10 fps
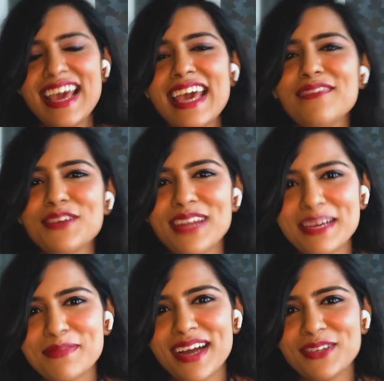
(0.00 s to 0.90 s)
If you
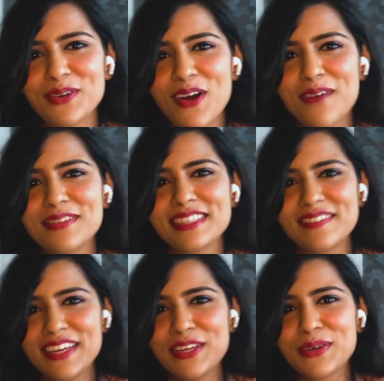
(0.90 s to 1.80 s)
like part 2 of this
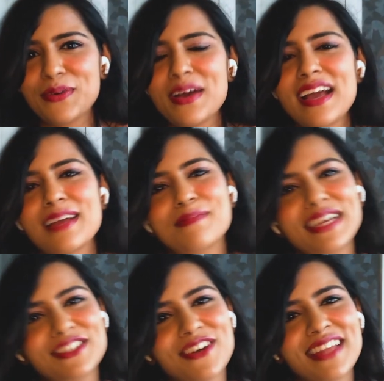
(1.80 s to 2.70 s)
video,
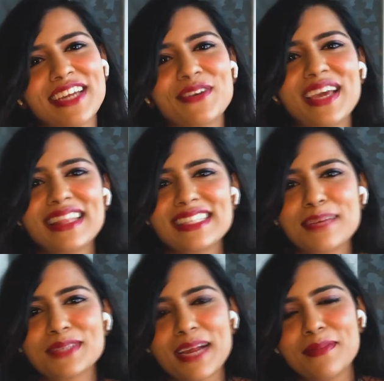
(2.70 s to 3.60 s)
Make sure that you hit the
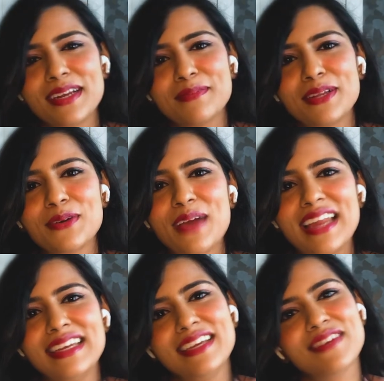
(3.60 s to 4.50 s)
subscribe button below
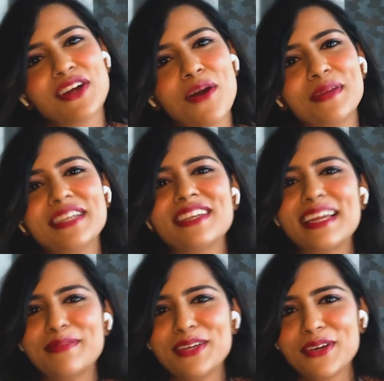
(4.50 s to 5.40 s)
and leave a comment to
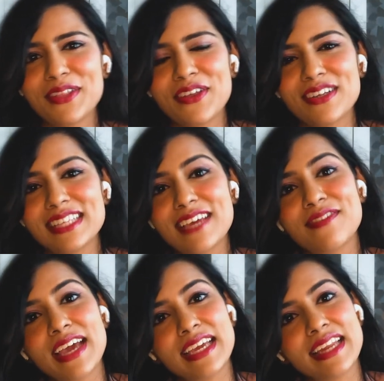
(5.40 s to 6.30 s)
let me know your thoughts. If
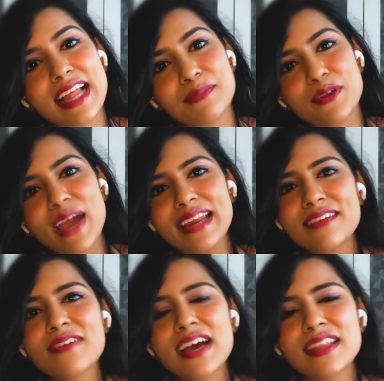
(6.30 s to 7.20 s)
I can help you
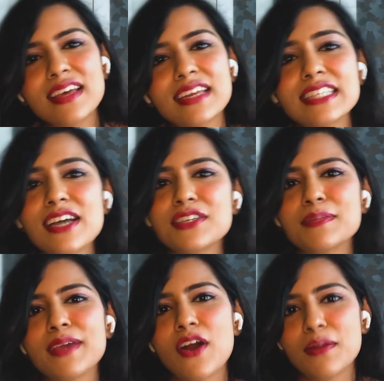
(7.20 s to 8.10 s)
any further, reach out to
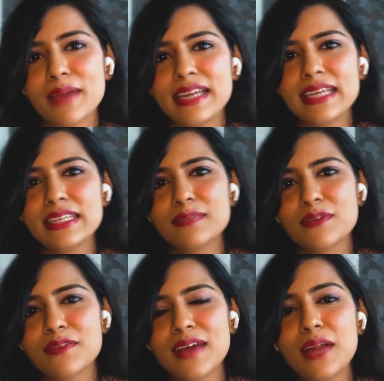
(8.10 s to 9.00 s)
me on my LinkedIn
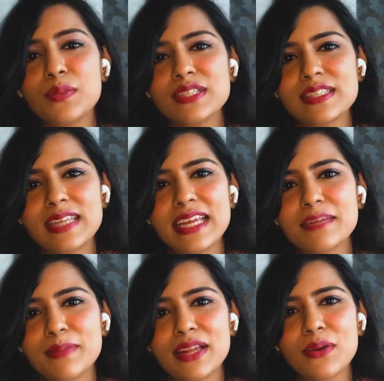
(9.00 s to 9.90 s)
profile, which is
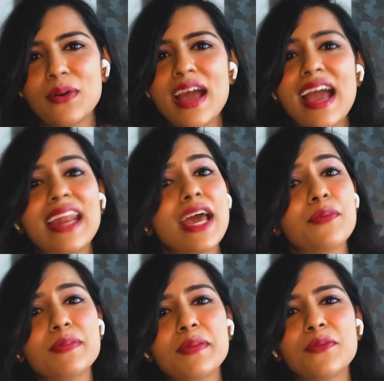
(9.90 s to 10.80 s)
linked below, and I
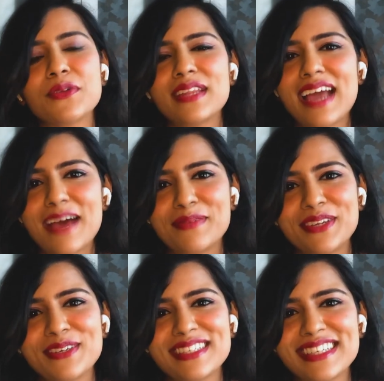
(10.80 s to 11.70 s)
would be more than happy
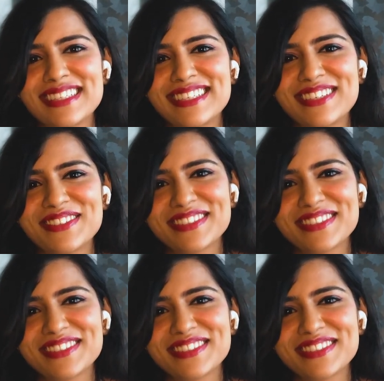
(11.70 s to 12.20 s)
to assist you.